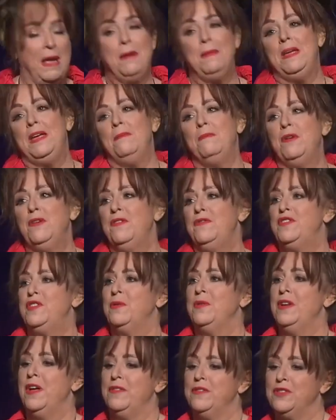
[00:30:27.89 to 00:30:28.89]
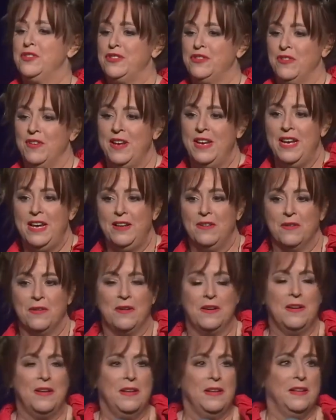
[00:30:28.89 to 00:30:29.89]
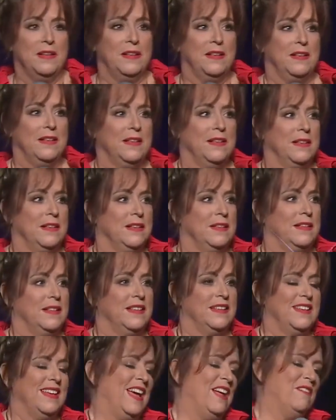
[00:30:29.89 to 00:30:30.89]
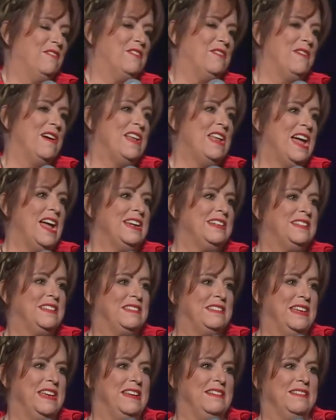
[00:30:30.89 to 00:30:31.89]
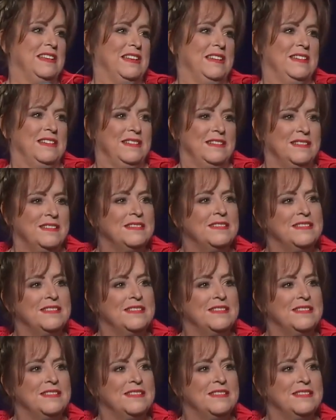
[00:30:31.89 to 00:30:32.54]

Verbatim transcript: Maybe he moved to another street, or I don't know. I like to think that